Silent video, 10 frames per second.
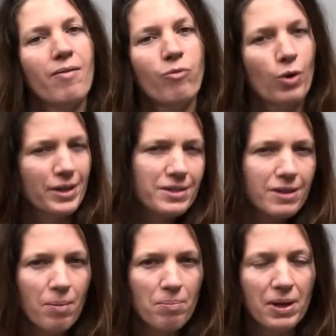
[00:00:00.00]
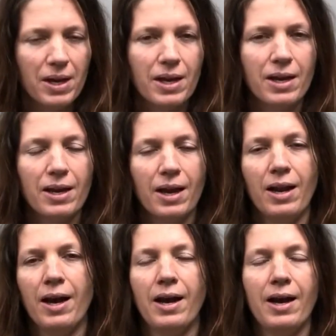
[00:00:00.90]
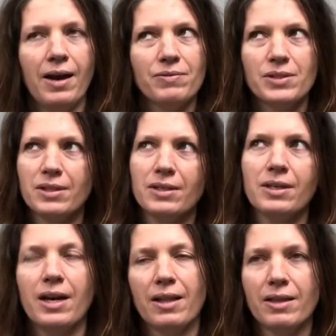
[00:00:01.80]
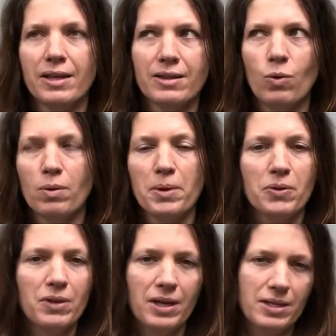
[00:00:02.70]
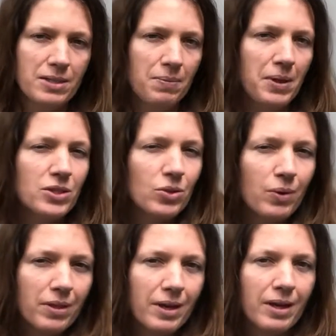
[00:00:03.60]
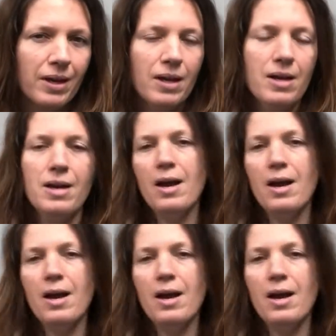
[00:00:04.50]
40 something, and I have to kind of think the hormone thing has something to do with it.